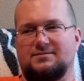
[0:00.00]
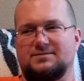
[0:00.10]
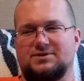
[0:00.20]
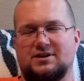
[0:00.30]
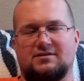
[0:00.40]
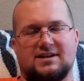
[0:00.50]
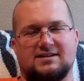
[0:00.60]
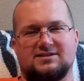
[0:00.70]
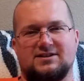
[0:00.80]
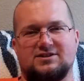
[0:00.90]
general
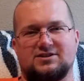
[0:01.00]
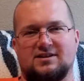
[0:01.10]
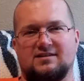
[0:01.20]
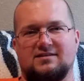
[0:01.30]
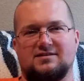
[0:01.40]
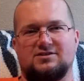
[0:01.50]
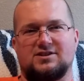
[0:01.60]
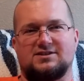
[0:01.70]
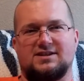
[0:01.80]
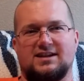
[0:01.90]
anesthesia
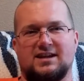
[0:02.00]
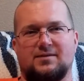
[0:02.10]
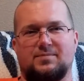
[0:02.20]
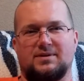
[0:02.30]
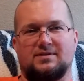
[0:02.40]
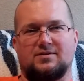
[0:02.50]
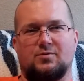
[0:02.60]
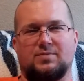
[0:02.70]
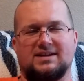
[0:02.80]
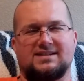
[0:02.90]
just to get up and go
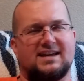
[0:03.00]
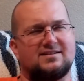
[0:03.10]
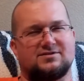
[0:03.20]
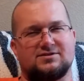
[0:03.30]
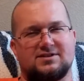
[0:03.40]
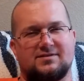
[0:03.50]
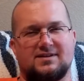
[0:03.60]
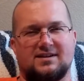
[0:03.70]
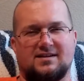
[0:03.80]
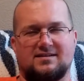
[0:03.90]
play tennis or
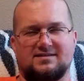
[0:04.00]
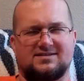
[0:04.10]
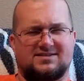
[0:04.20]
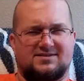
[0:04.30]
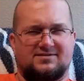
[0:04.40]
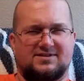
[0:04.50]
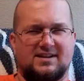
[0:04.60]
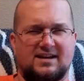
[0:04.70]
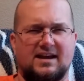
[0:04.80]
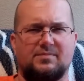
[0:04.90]
something. I just don't see
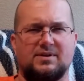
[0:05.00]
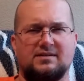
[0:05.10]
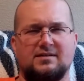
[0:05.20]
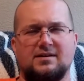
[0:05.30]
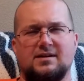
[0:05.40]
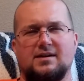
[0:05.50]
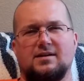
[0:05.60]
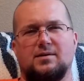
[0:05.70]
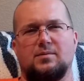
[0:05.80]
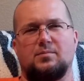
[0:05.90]
that happening.
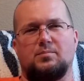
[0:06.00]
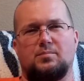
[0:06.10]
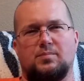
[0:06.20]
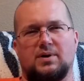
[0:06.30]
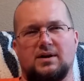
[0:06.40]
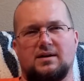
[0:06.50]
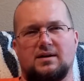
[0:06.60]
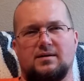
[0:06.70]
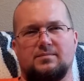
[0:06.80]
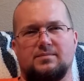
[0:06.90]
But
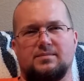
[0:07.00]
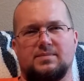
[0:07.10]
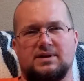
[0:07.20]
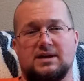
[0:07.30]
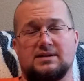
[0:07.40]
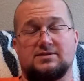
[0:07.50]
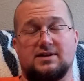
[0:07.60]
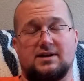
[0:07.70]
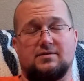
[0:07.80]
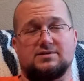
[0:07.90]

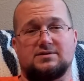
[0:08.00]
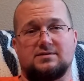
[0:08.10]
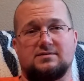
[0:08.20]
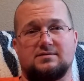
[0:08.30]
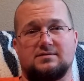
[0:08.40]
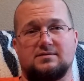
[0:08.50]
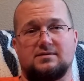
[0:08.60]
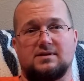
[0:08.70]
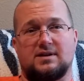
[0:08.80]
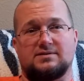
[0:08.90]
yesterday I was
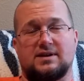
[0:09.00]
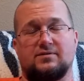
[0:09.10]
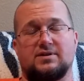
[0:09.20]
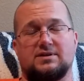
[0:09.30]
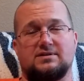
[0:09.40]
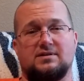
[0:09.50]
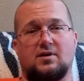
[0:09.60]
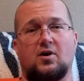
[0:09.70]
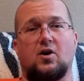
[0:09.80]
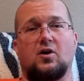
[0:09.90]
having a
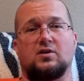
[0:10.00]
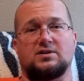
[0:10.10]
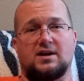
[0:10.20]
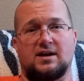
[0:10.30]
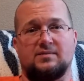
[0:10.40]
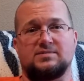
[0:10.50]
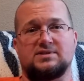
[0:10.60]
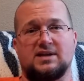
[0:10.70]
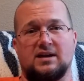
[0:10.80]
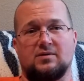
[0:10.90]
hard time
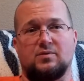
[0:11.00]
staying